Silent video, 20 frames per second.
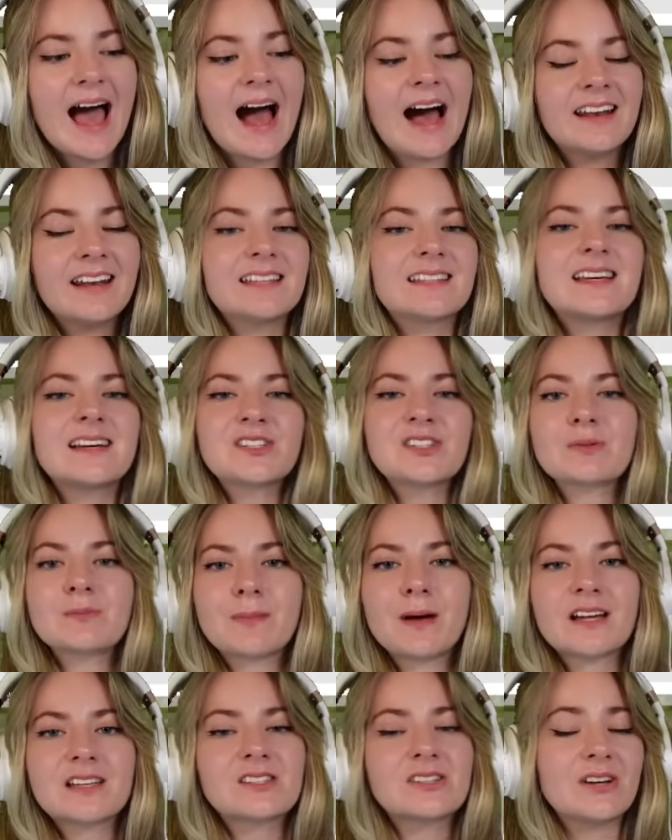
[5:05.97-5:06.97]
And it doesn't
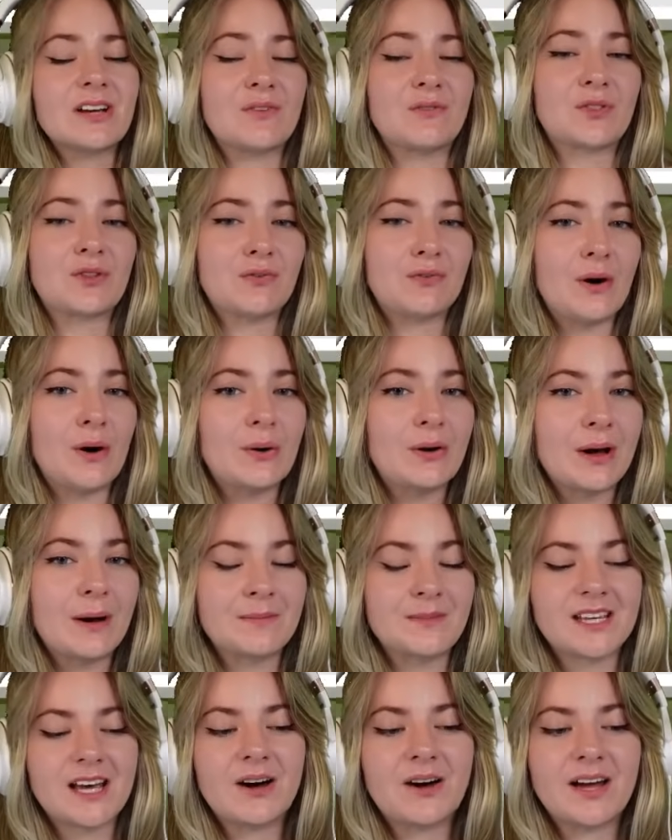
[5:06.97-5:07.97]
matter if the foal
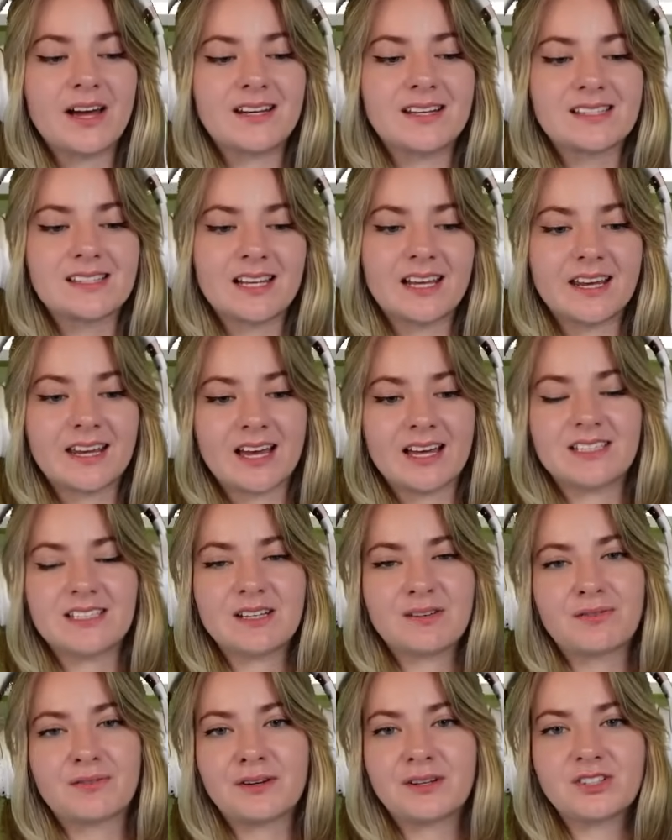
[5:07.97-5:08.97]
comes out and is like a
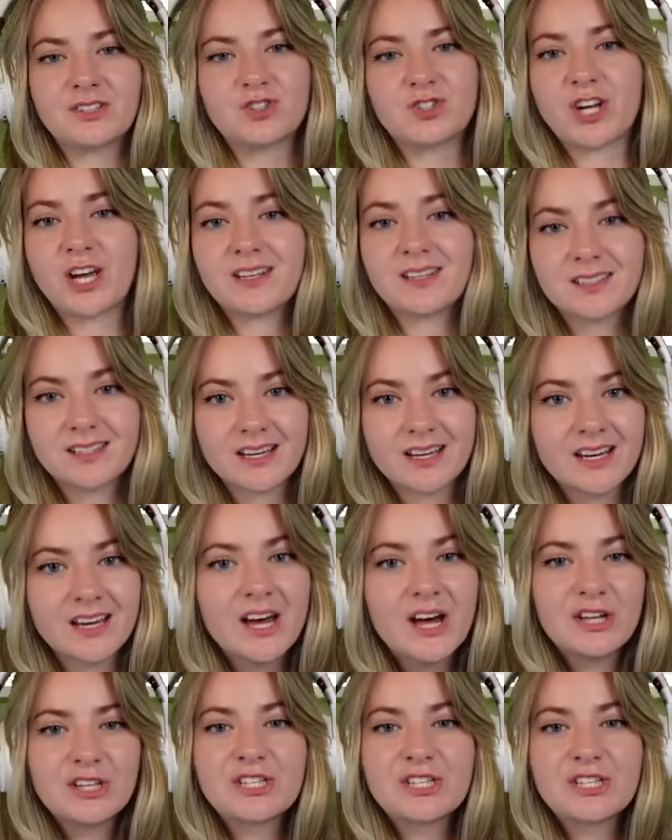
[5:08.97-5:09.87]
different gender